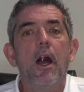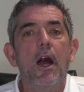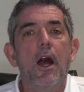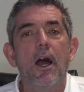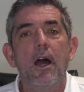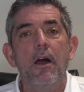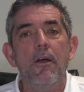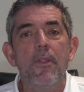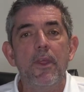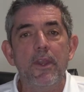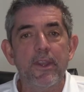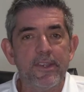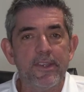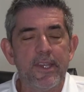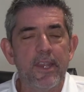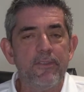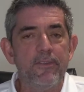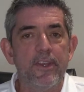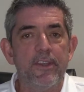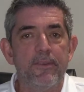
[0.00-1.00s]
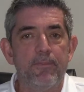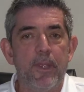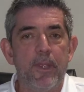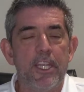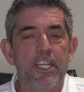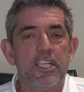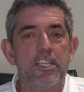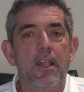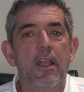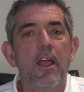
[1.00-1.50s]
than a safety
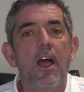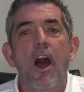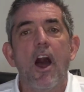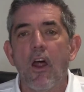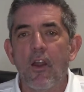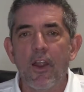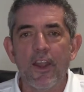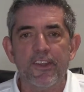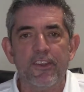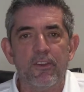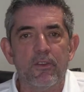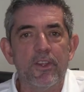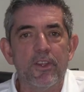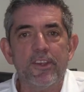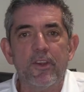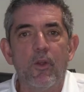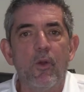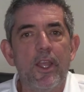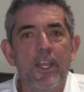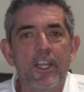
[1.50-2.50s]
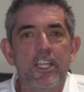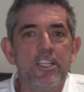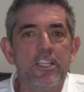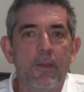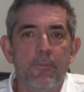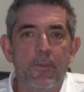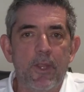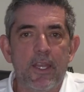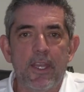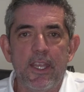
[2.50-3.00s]
speech. All right, so let's go ahead and
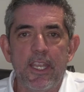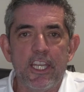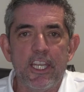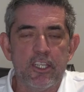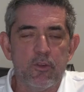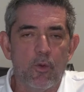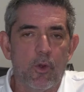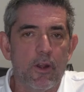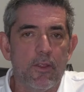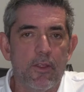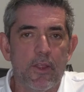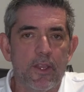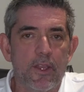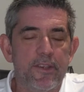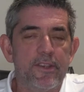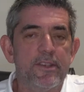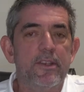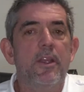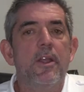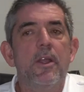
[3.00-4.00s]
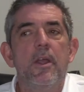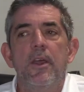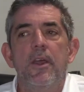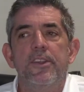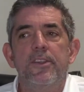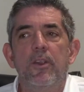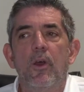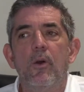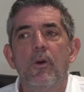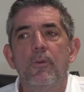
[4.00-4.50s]
jump into each one of these.
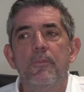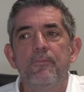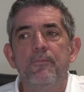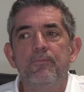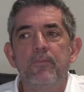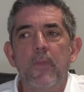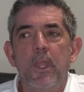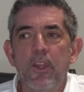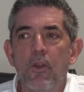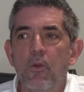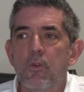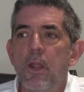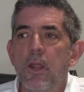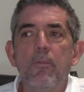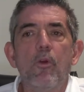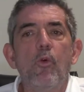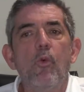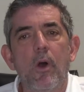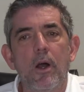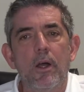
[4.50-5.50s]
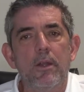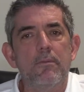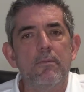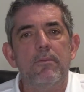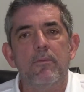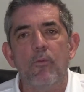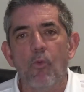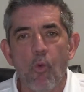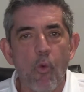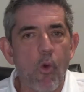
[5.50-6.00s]
So, number 1,
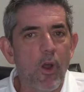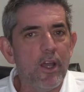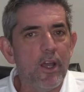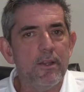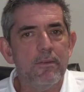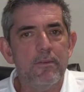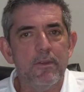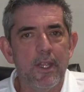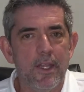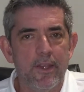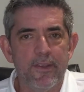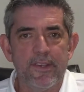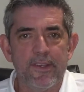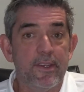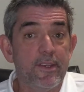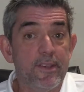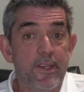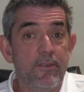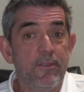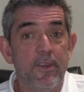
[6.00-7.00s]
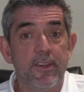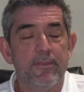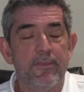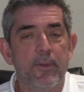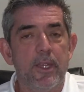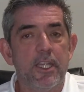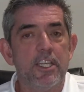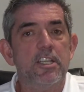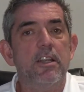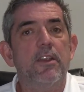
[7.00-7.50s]
what is a safety
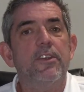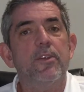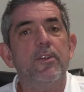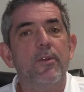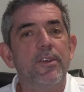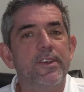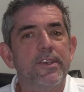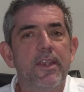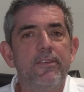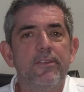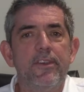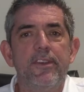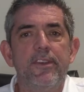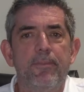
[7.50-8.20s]
speech? So a safety